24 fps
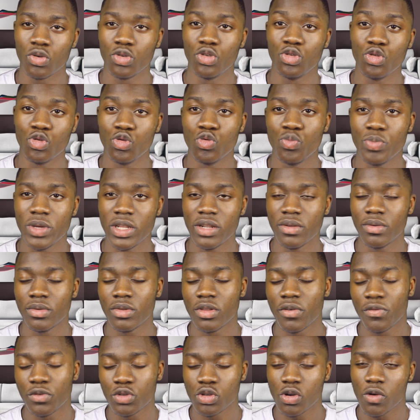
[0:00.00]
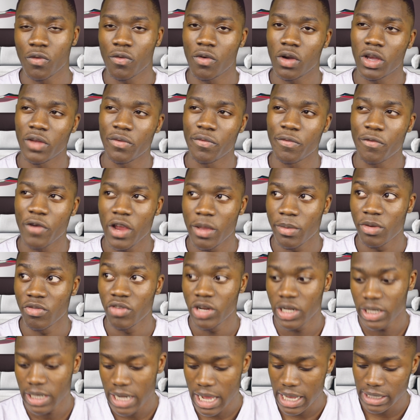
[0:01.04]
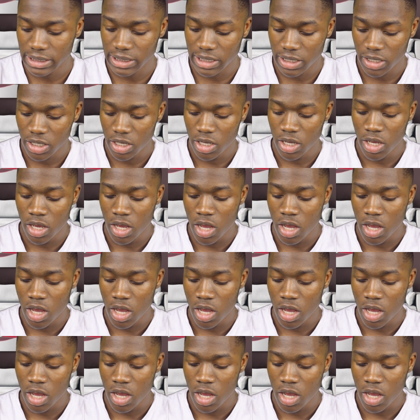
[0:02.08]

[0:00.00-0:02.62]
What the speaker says: you being the photographer can frame it really nicely.